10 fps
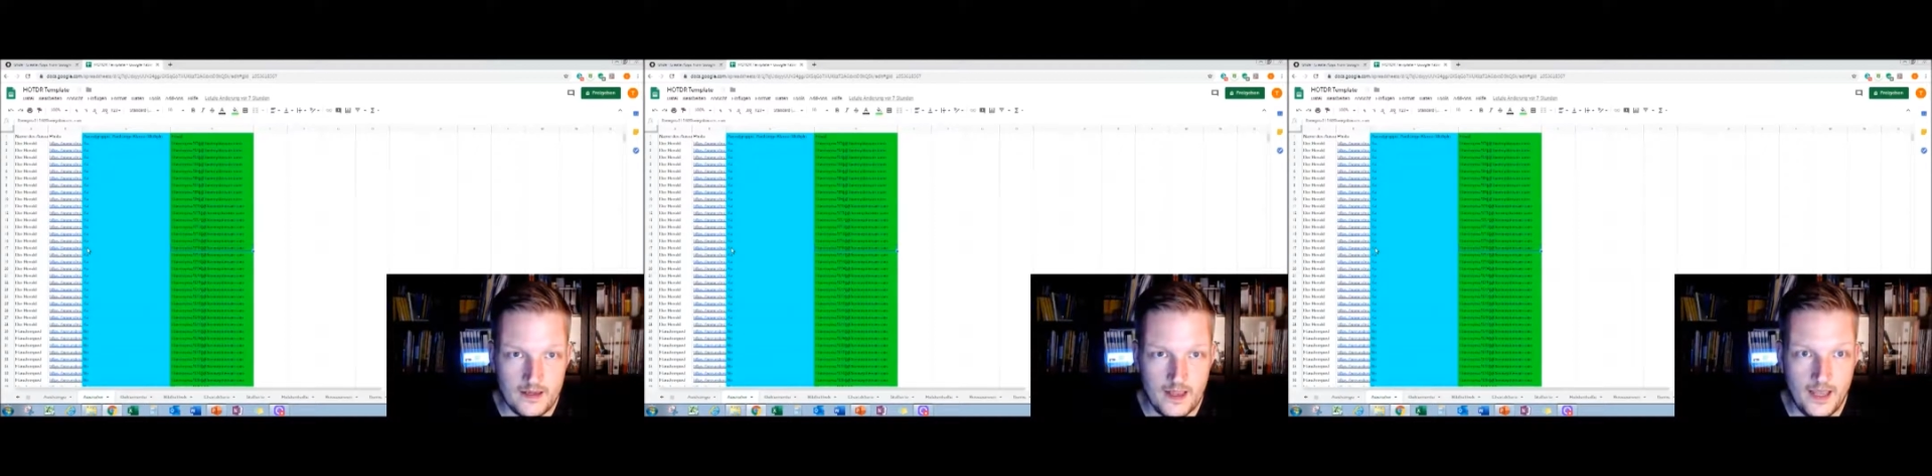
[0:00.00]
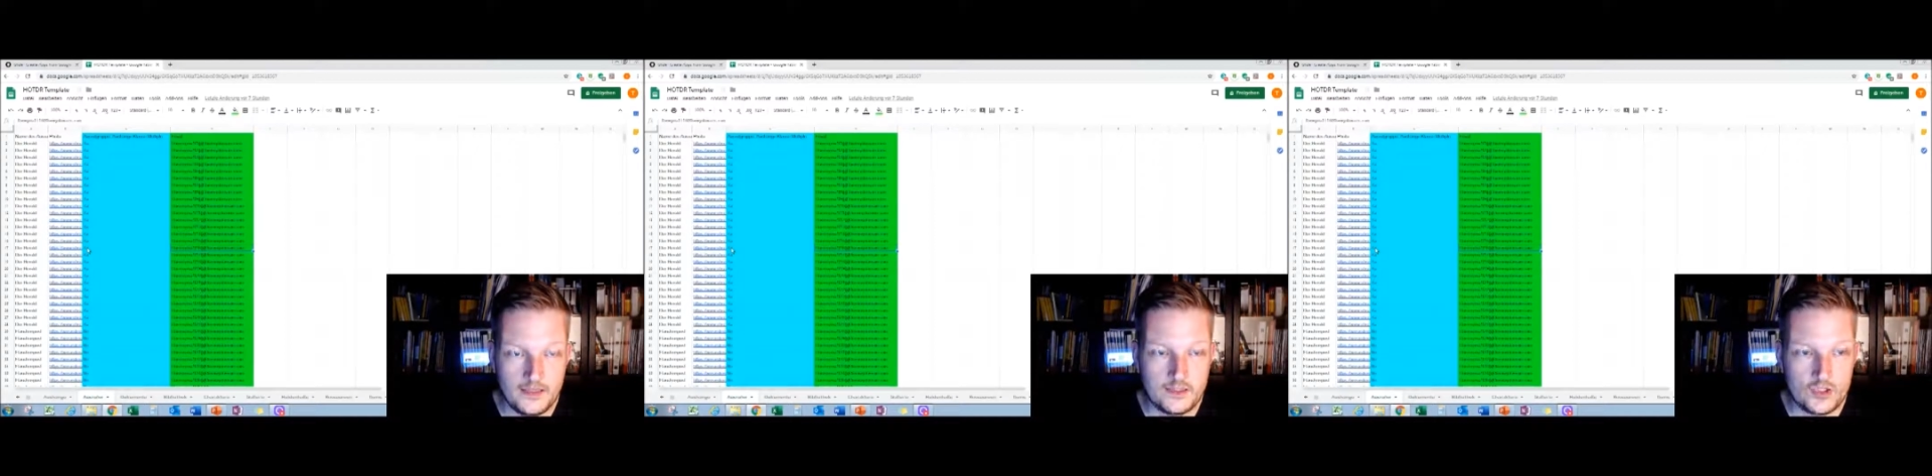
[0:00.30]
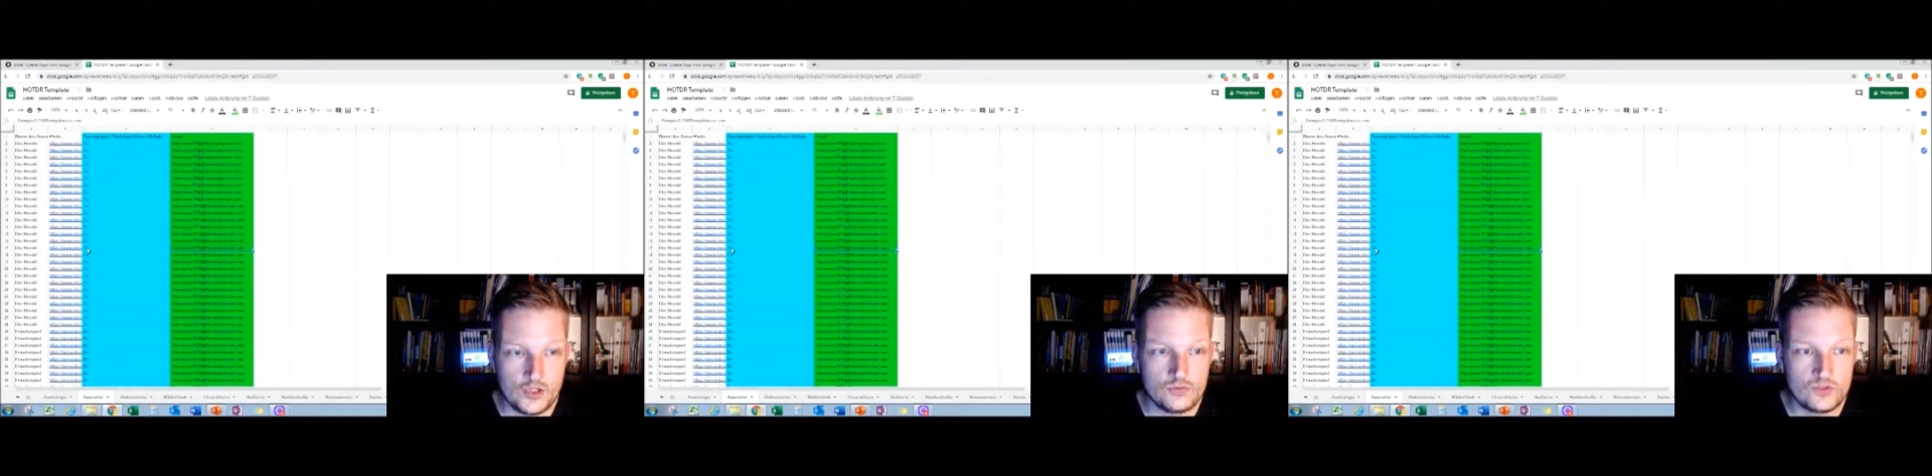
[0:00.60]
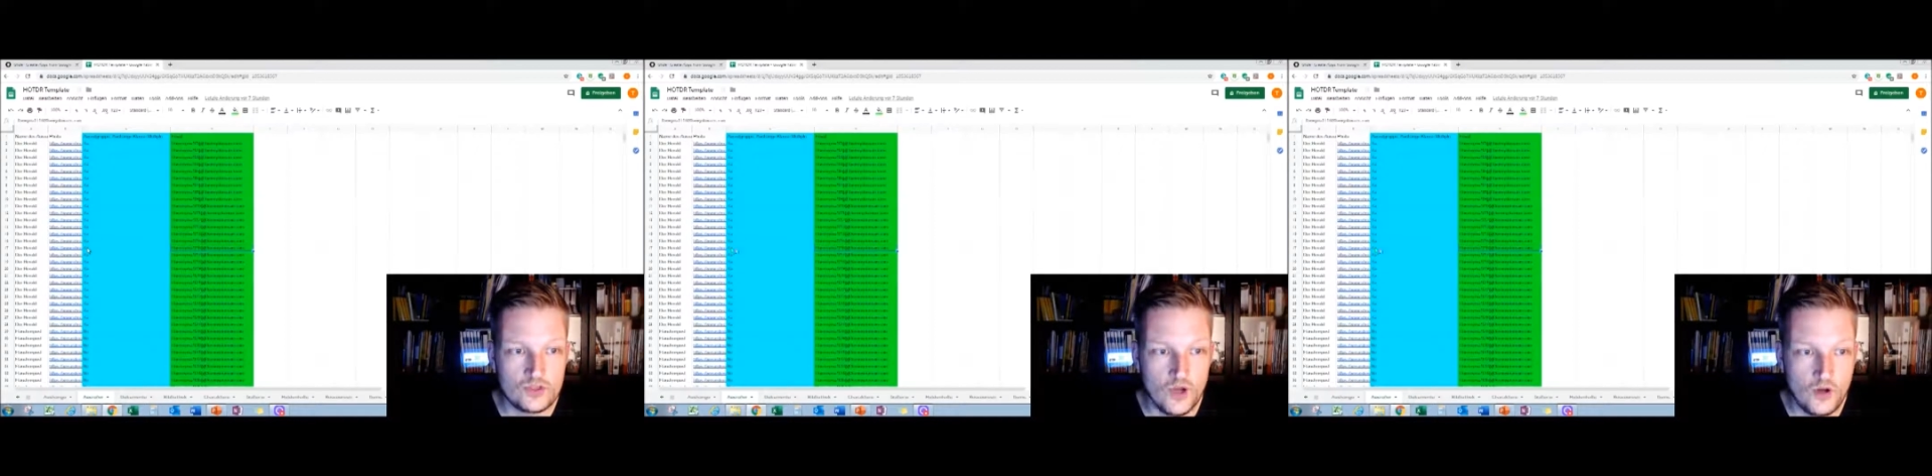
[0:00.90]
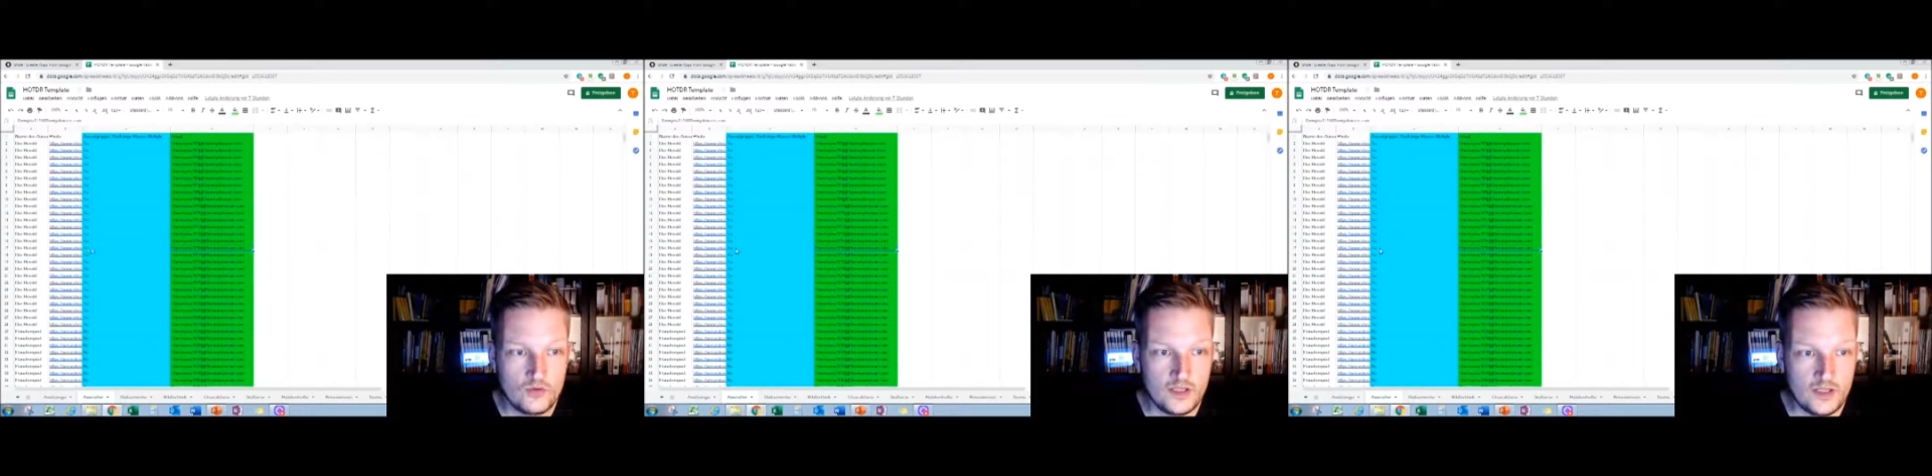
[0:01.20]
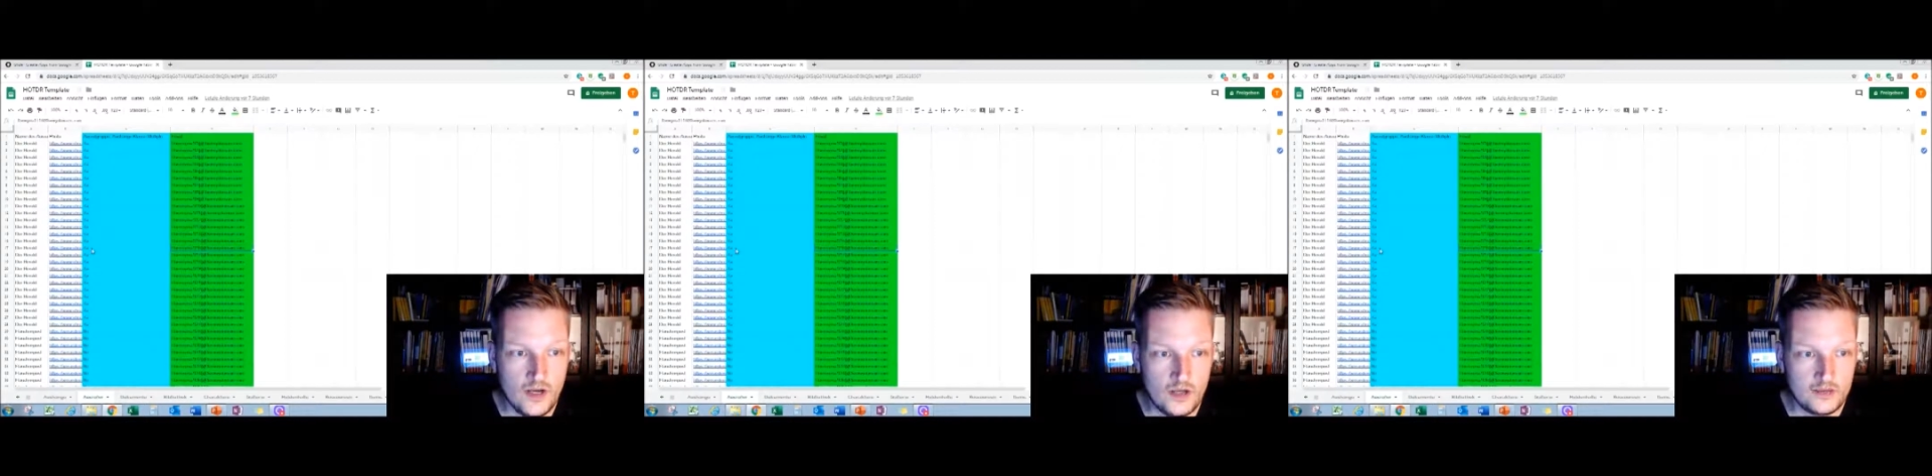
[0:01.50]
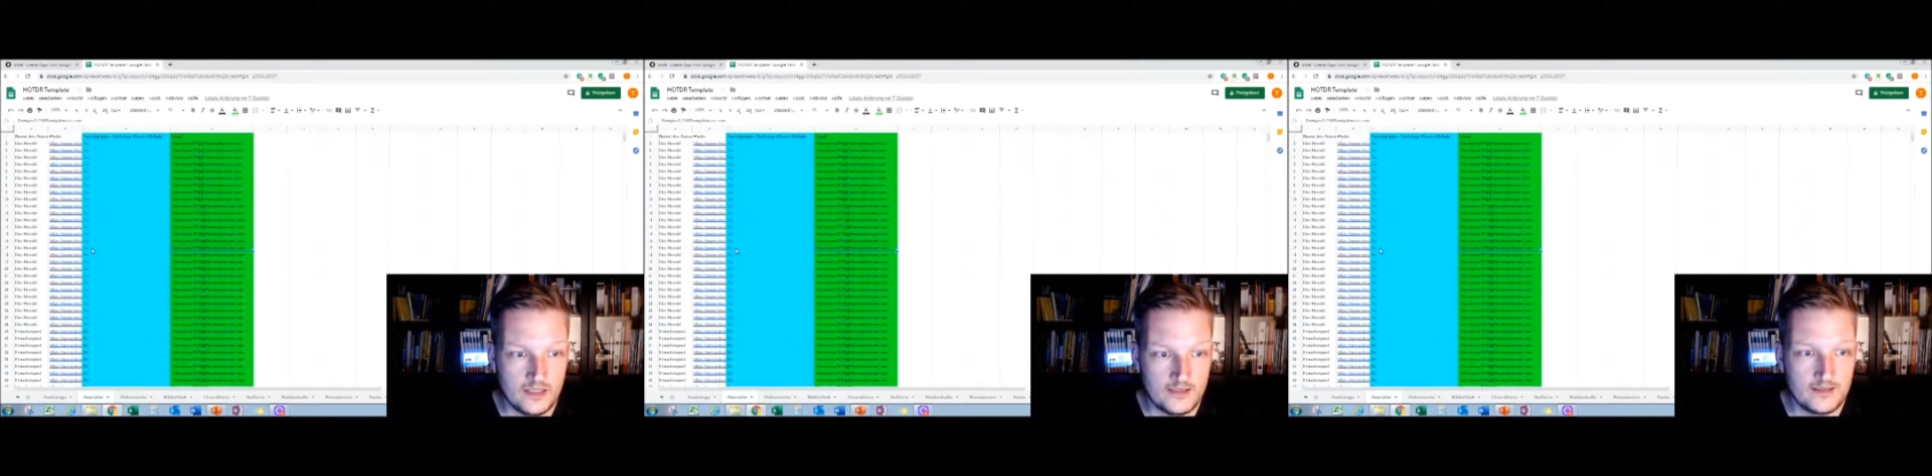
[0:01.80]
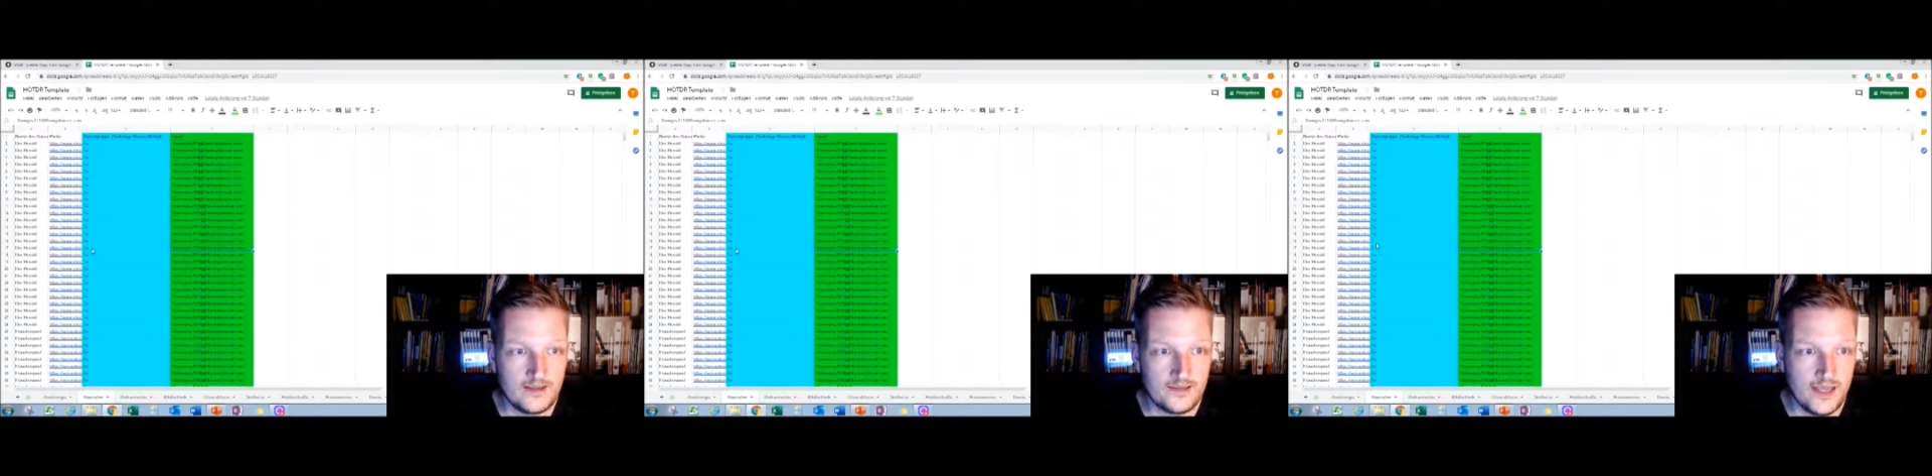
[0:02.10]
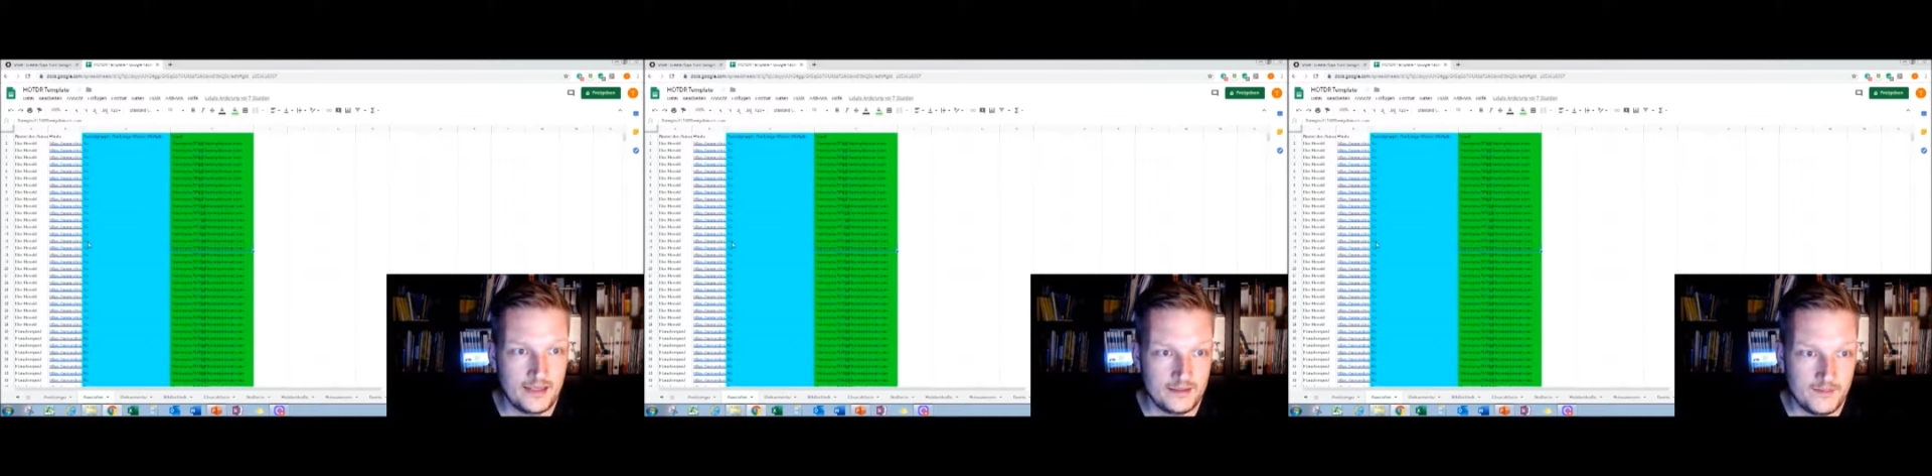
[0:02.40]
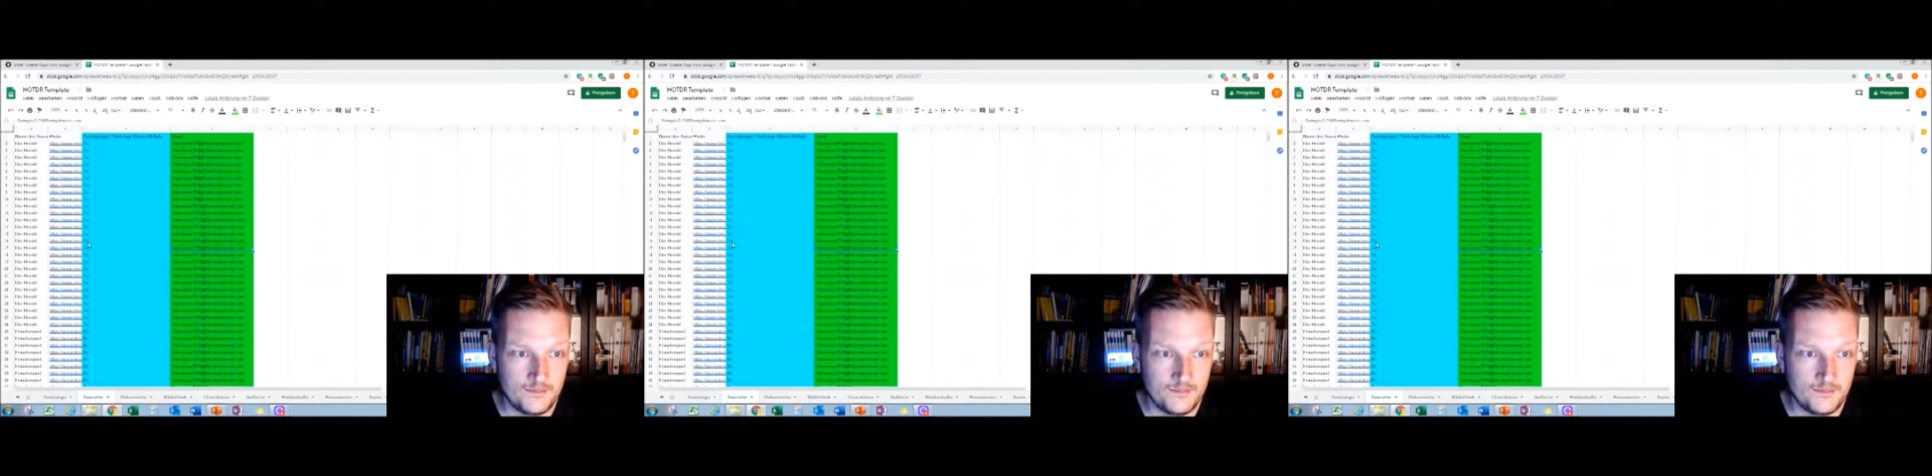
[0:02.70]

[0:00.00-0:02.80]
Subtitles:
And it shows only the content that